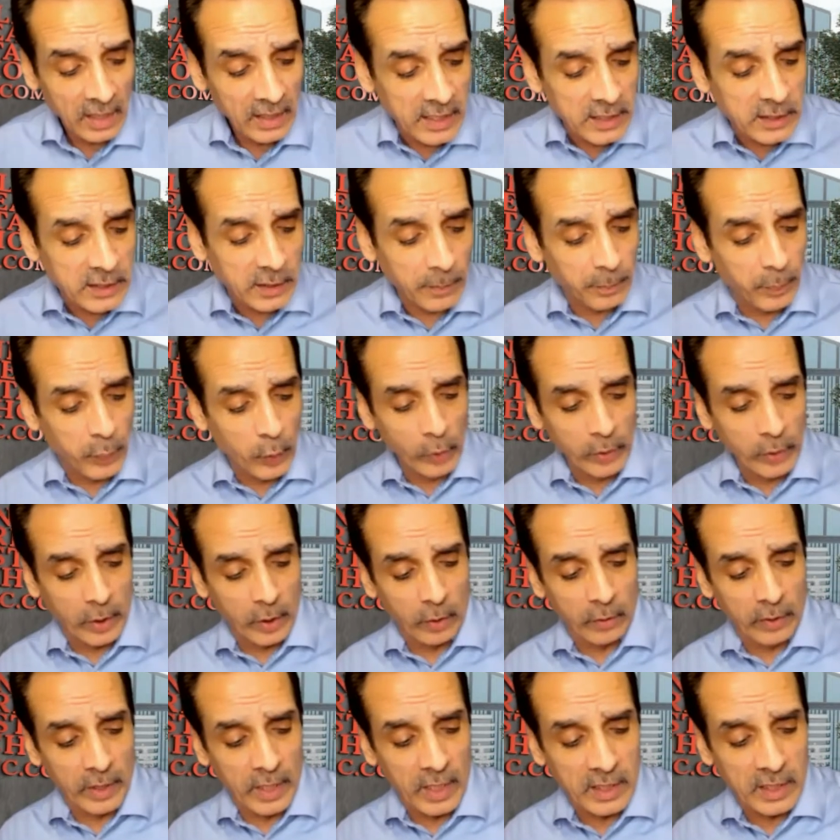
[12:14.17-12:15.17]
Lisa
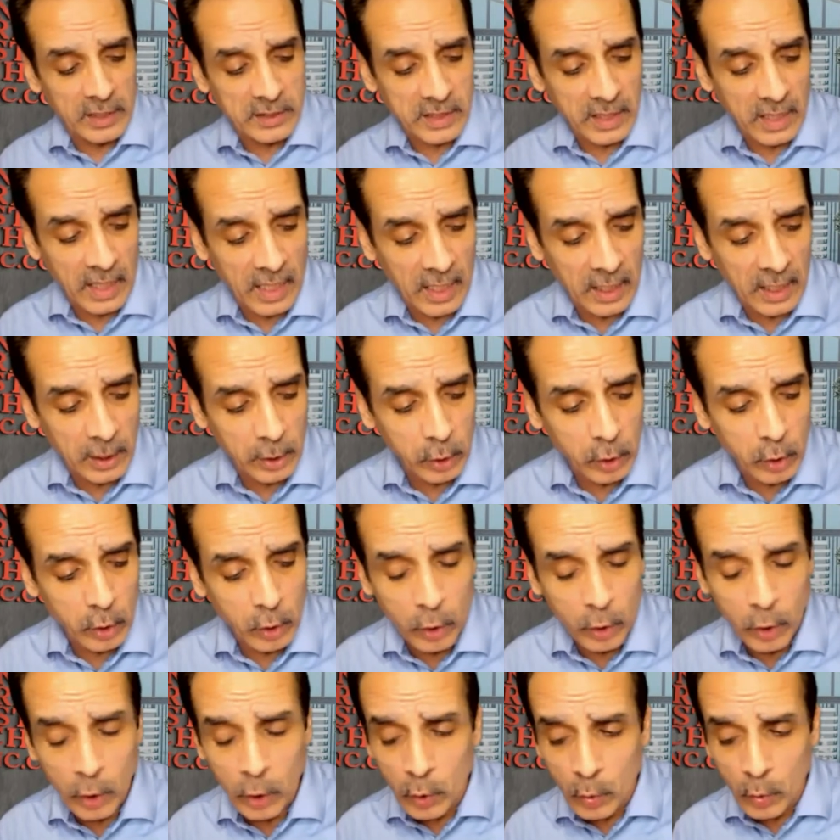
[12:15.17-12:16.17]
Bortner is a
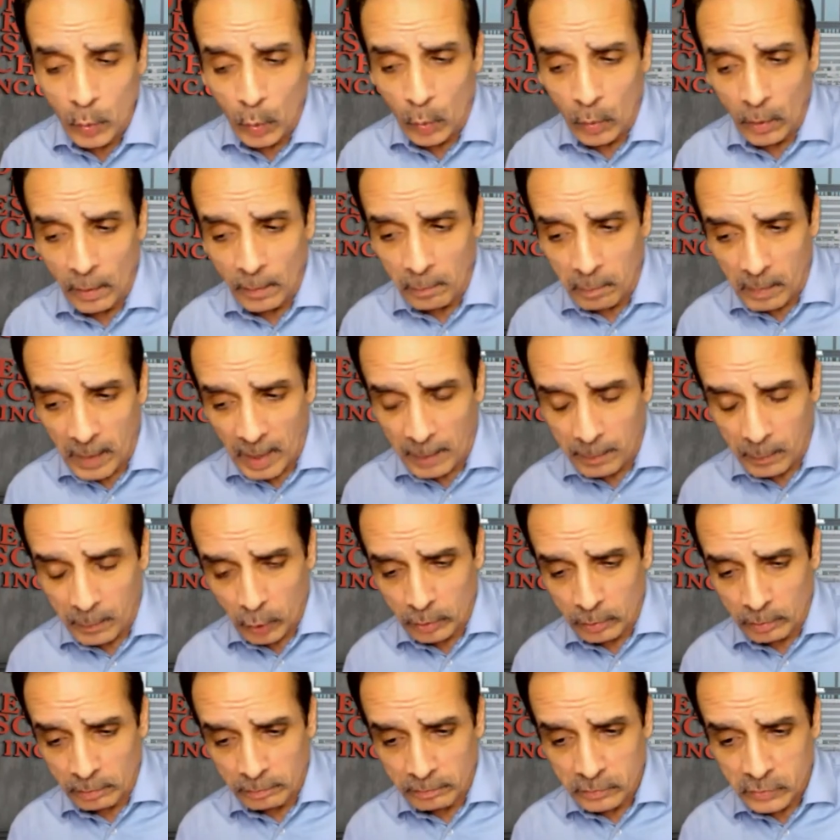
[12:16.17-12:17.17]
new
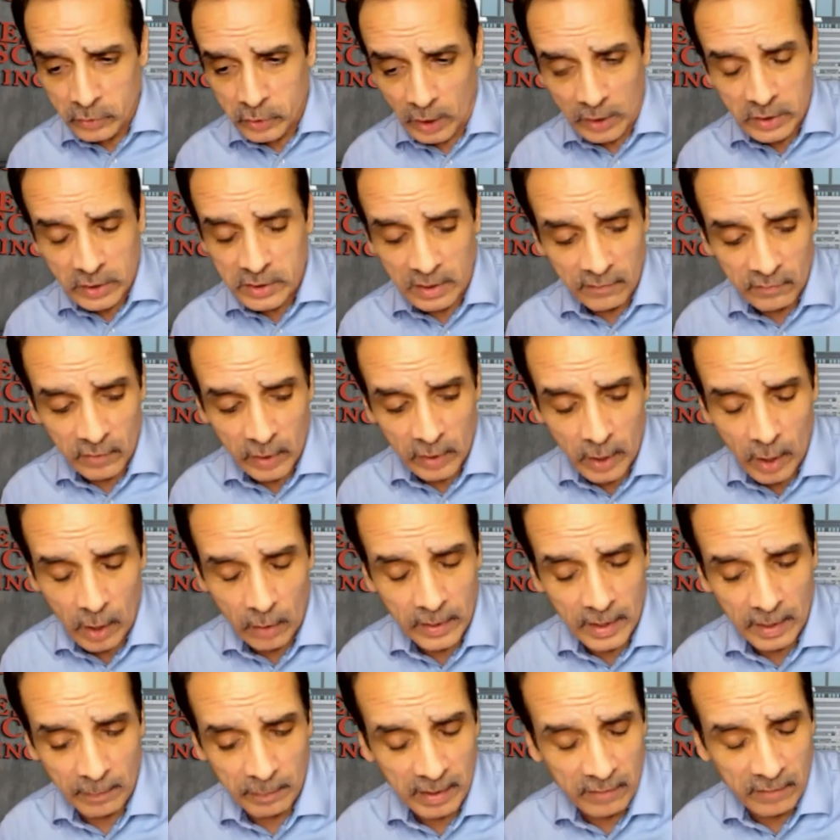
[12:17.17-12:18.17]
member, doesn't even know
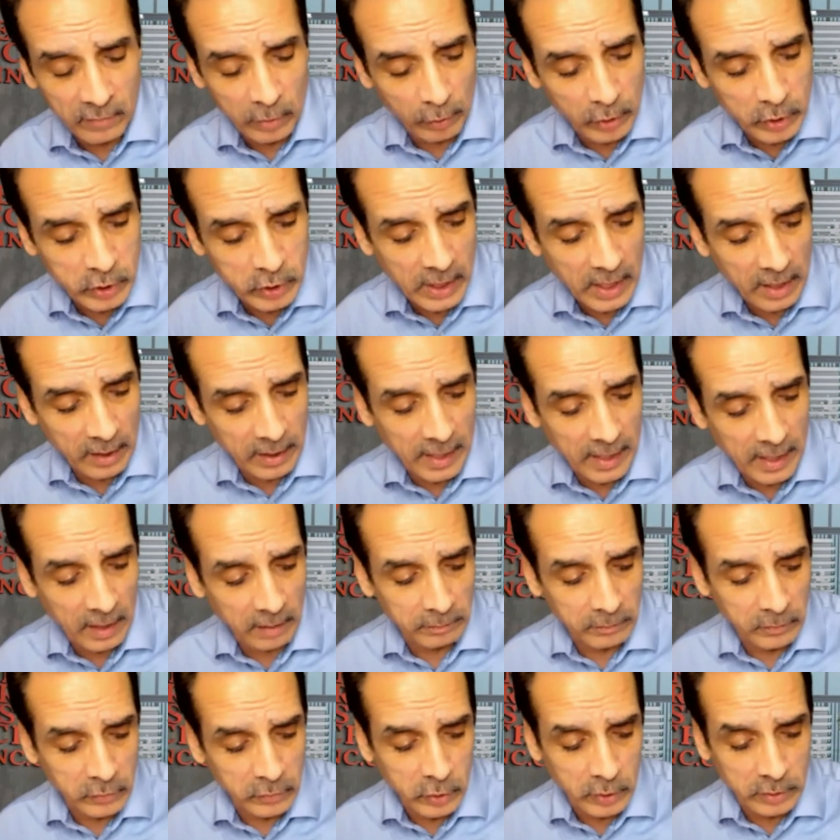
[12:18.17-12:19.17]
that I'm giving her a shout
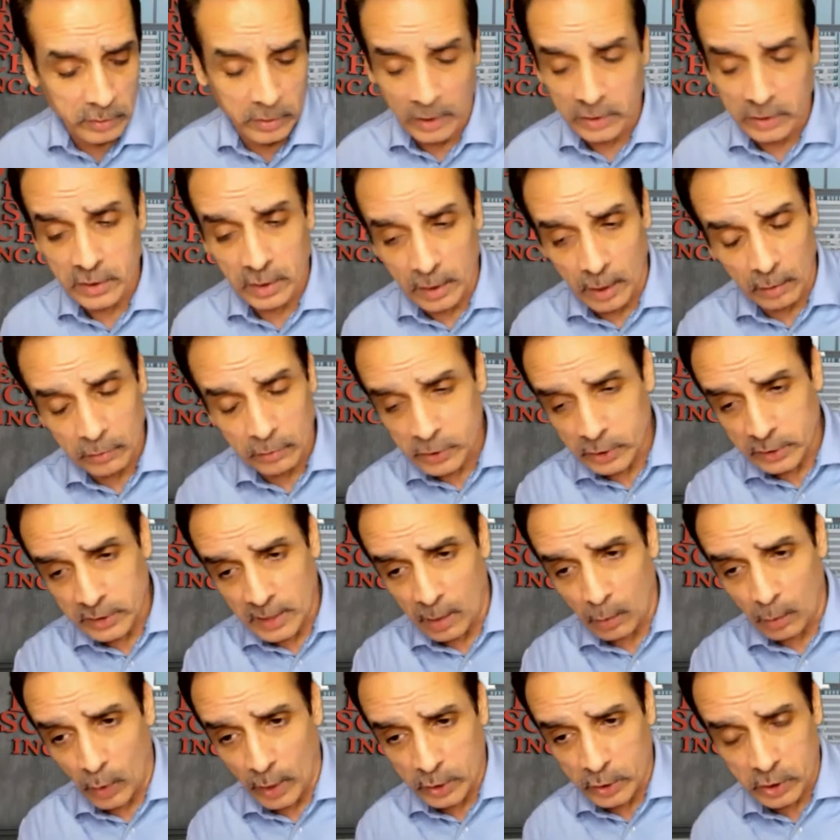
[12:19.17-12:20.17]
out. Doesn't know, she's
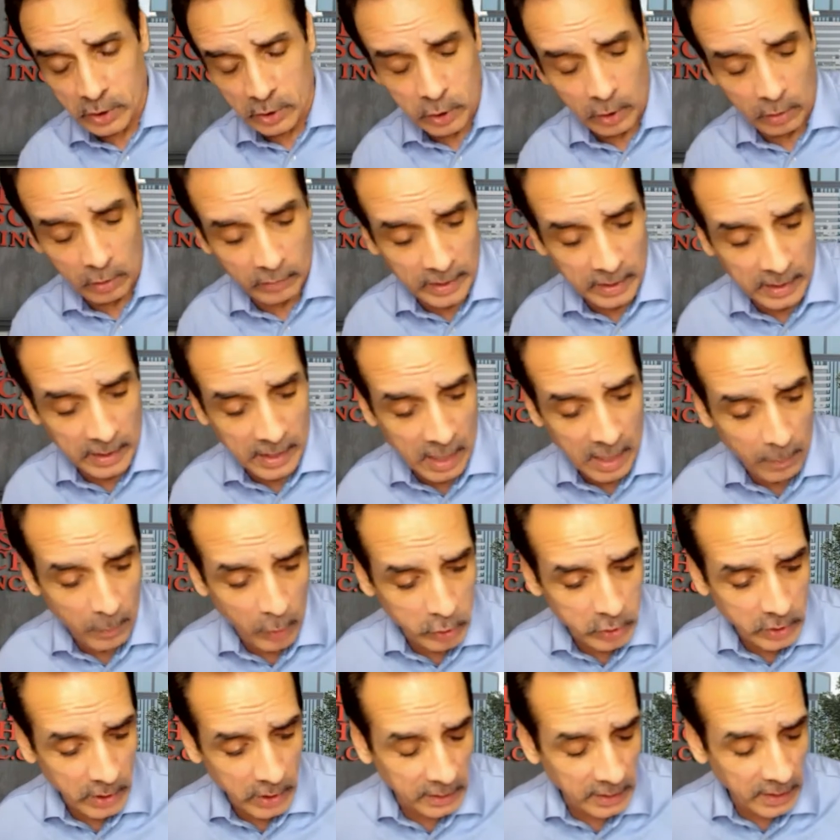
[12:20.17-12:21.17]
not watching the show right now,
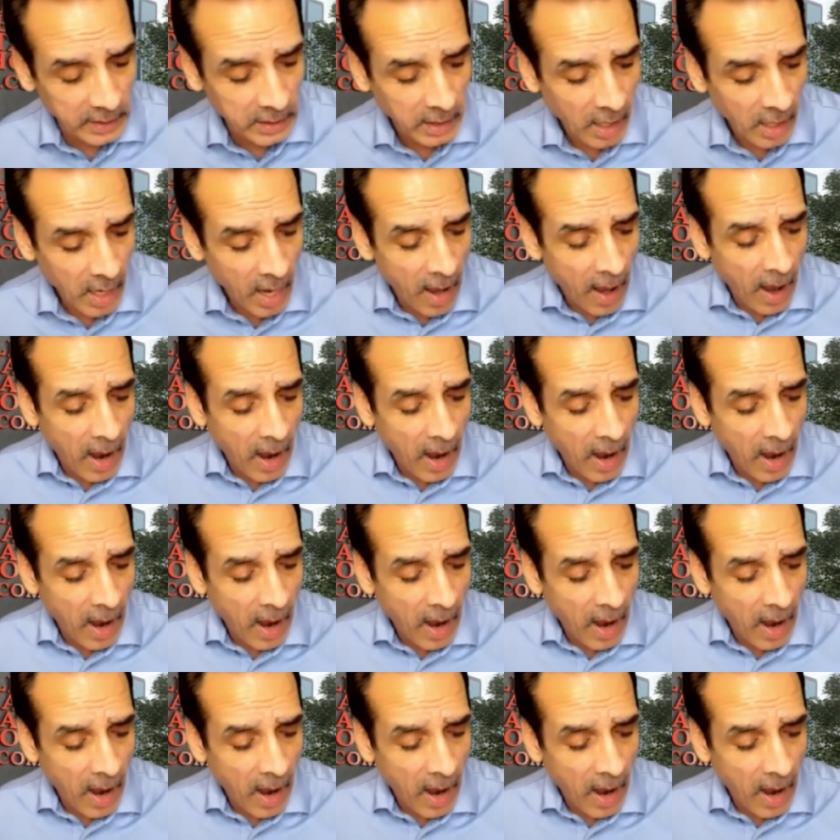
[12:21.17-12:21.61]
most likely.